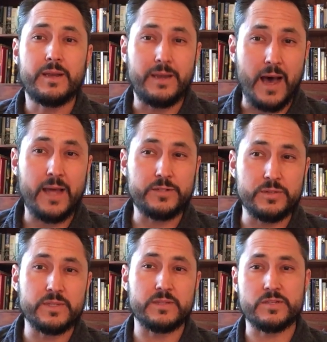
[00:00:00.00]
not
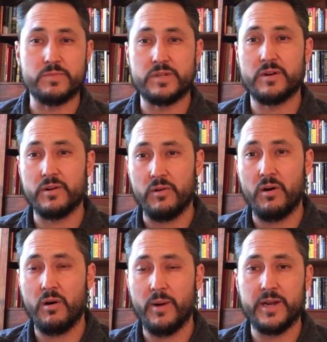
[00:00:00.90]
doing this material
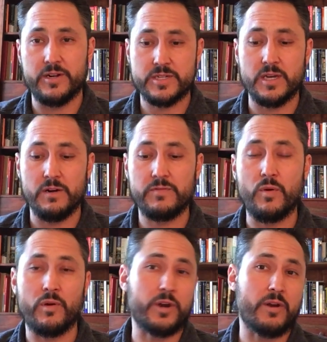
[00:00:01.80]
all by yourself
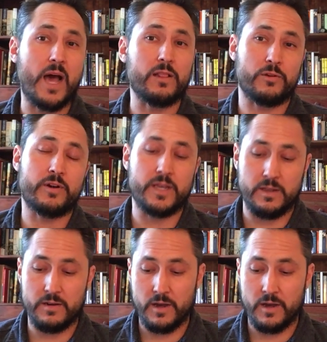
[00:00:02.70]
or you're not learning it